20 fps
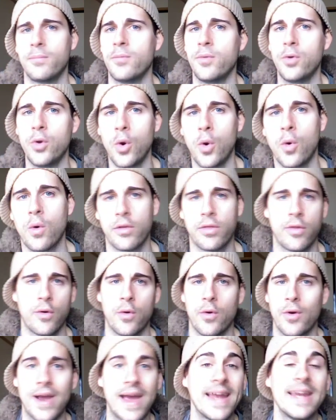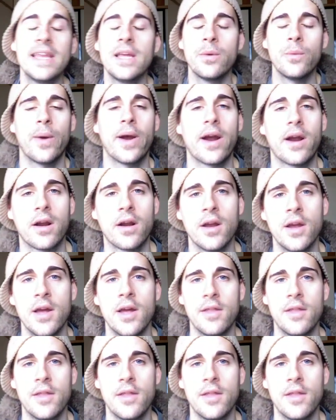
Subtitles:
north or anywhere